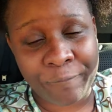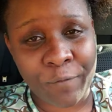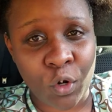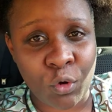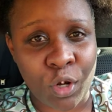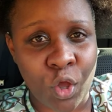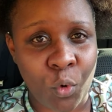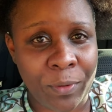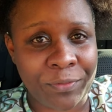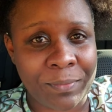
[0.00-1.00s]
follow
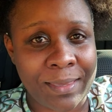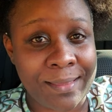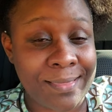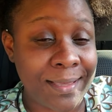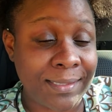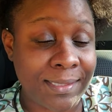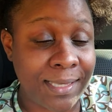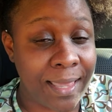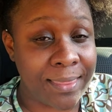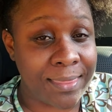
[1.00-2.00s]
along with me. Let's
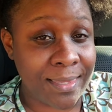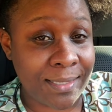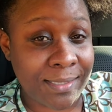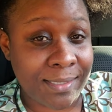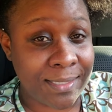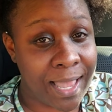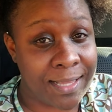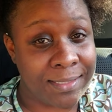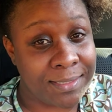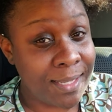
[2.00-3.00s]
get this
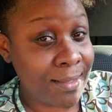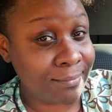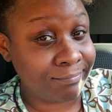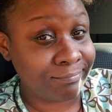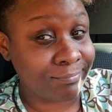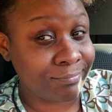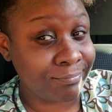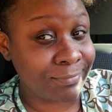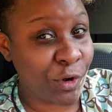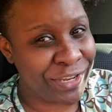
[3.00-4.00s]
scan done.
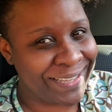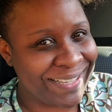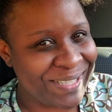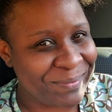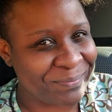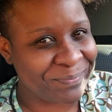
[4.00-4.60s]
All right, guys.